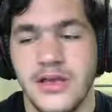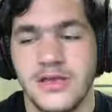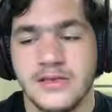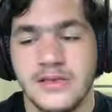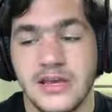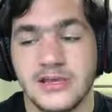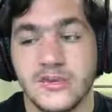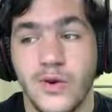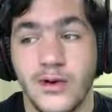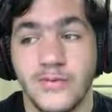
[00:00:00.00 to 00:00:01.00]
This thing is
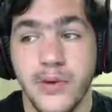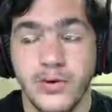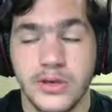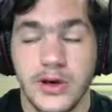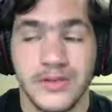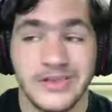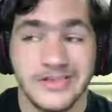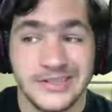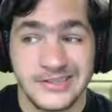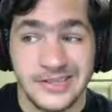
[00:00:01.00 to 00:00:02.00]
quite bulky, all
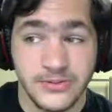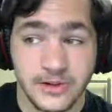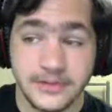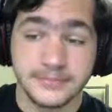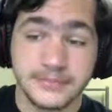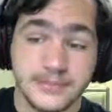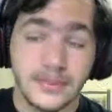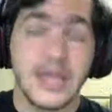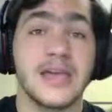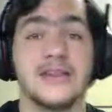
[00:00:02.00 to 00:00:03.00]
things considering,
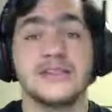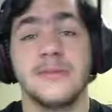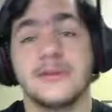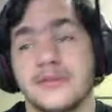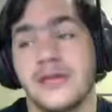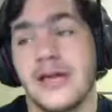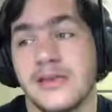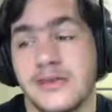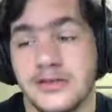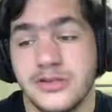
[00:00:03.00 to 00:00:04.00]
and its special attack
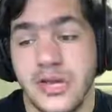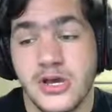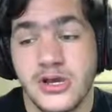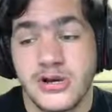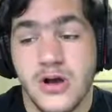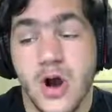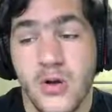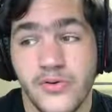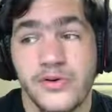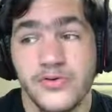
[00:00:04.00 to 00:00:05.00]
is
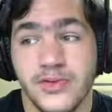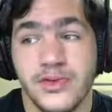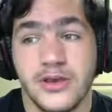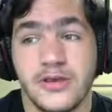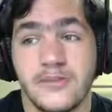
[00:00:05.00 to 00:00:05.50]
already really good.